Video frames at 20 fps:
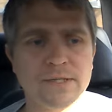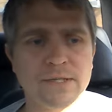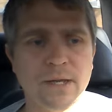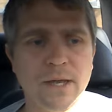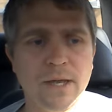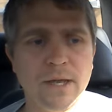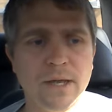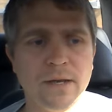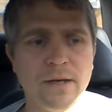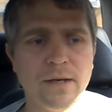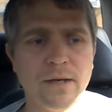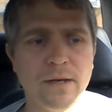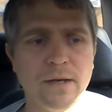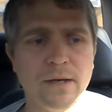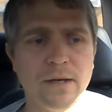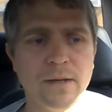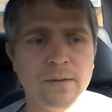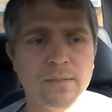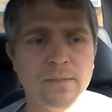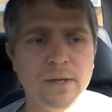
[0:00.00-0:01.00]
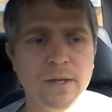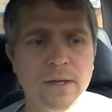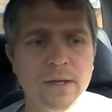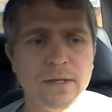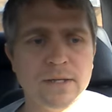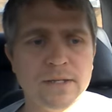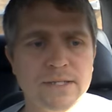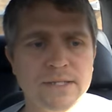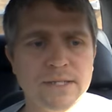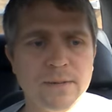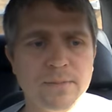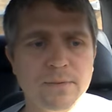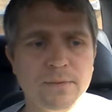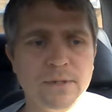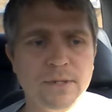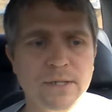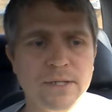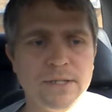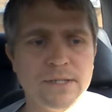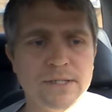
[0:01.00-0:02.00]
and
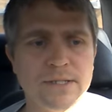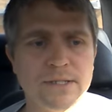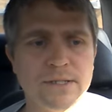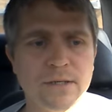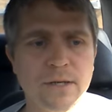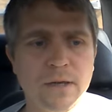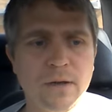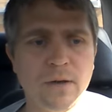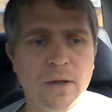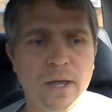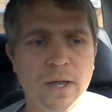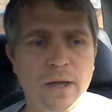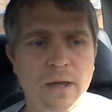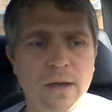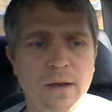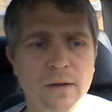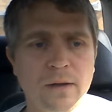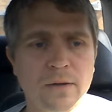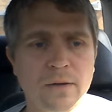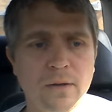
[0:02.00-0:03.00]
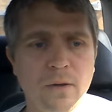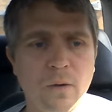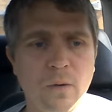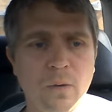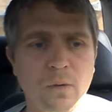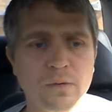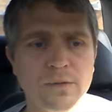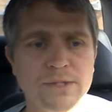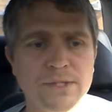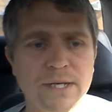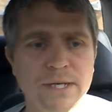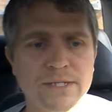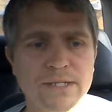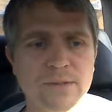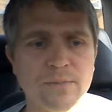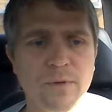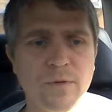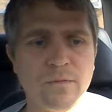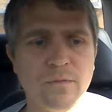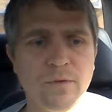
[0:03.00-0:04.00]
Sibley's and Old
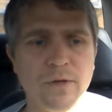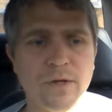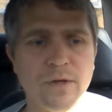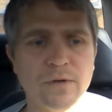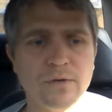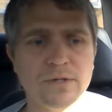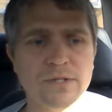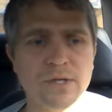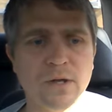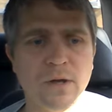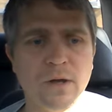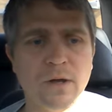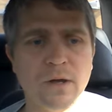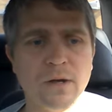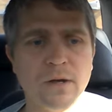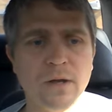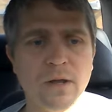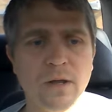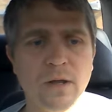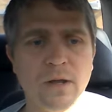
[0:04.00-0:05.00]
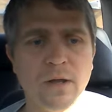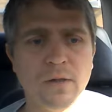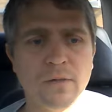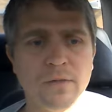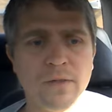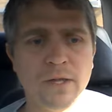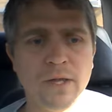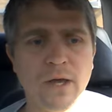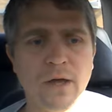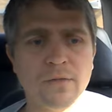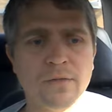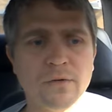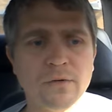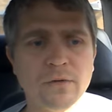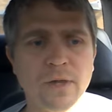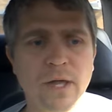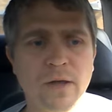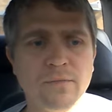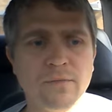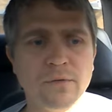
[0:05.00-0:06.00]
Testament figures on the other
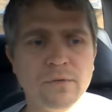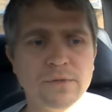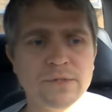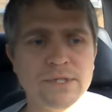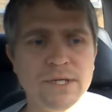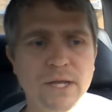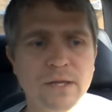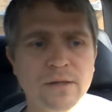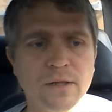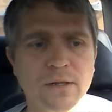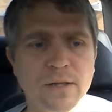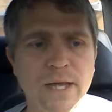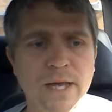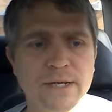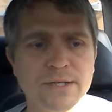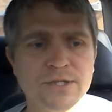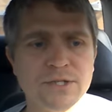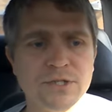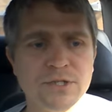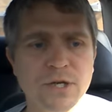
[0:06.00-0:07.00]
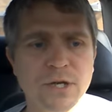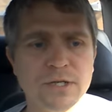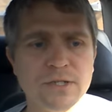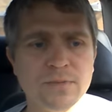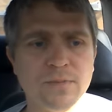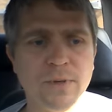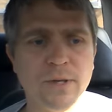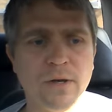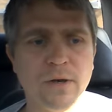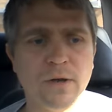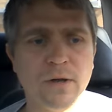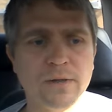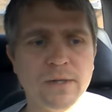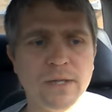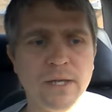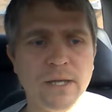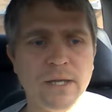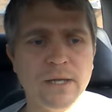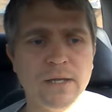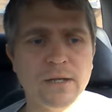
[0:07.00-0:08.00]
levels, and the Last Judgment on the
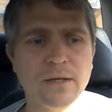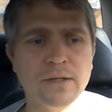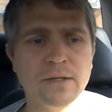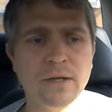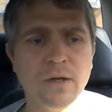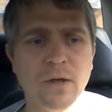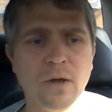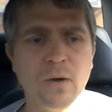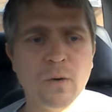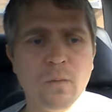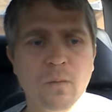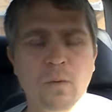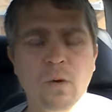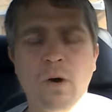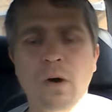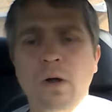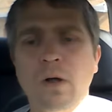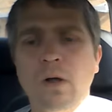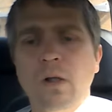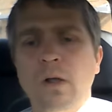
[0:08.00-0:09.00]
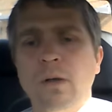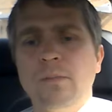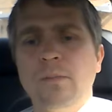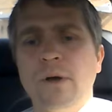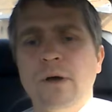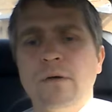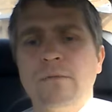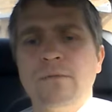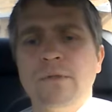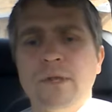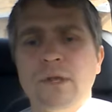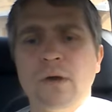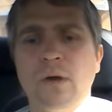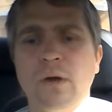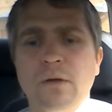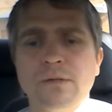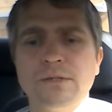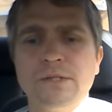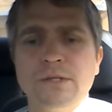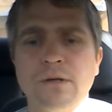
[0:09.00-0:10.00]
end wall above the
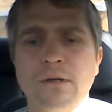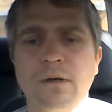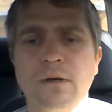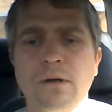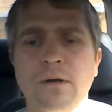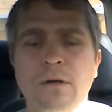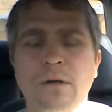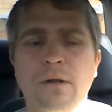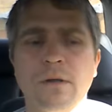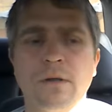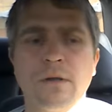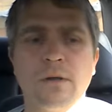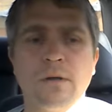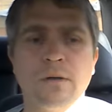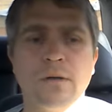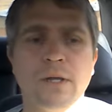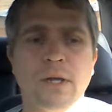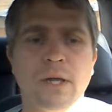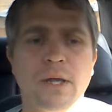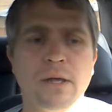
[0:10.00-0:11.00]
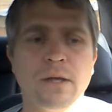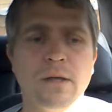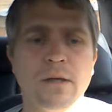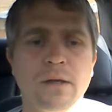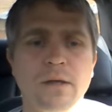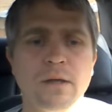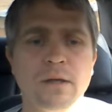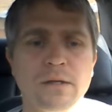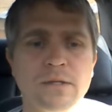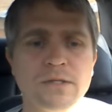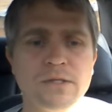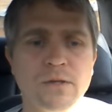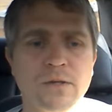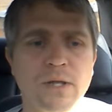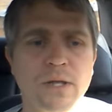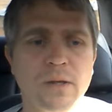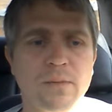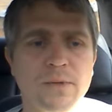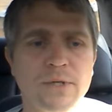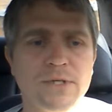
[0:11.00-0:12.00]
altar. Okay, so the
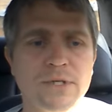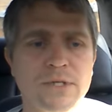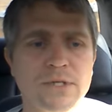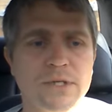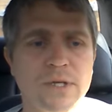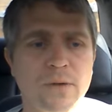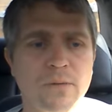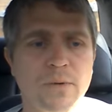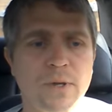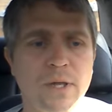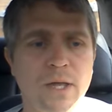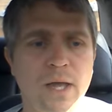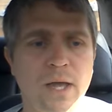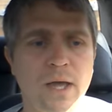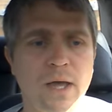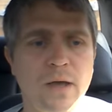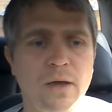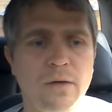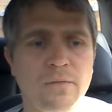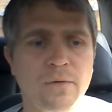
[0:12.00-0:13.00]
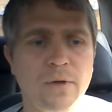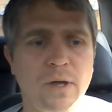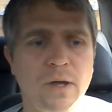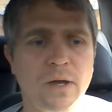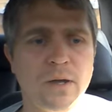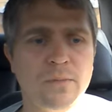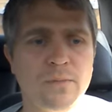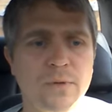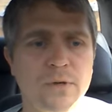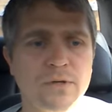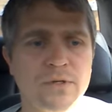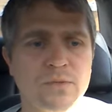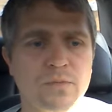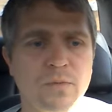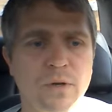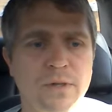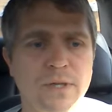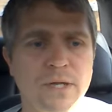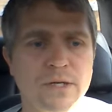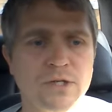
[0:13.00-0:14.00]
images that we have, there's
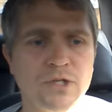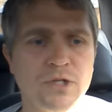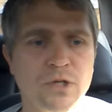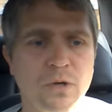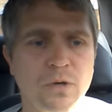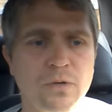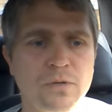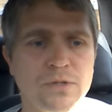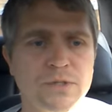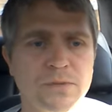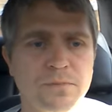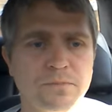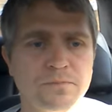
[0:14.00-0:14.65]
one that shows